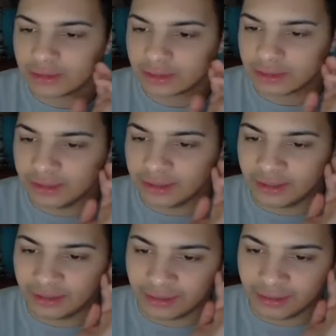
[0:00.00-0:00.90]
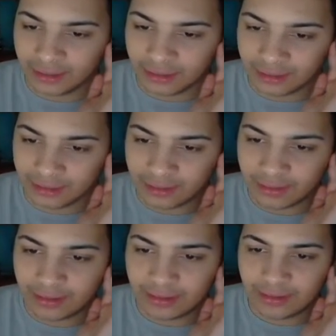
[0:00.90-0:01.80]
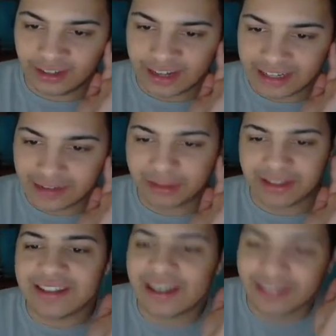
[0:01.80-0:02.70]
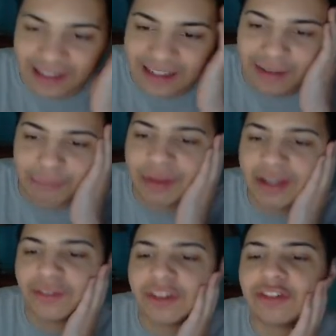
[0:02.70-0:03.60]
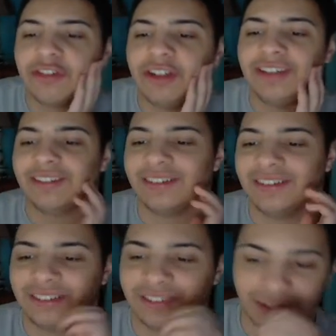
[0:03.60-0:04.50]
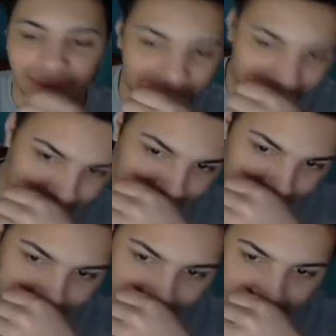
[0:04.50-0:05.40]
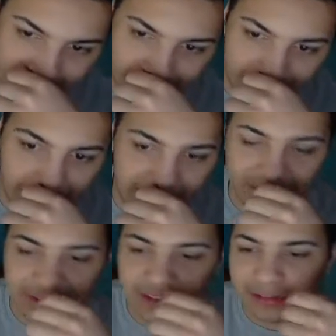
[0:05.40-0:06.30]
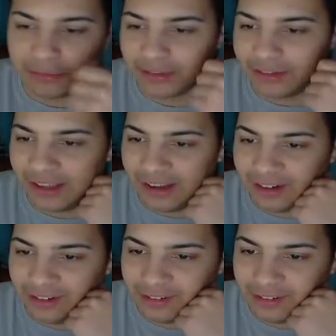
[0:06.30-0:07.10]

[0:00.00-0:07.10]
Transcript: I can't really tell like how big of a street this is, so I don't see anyone there.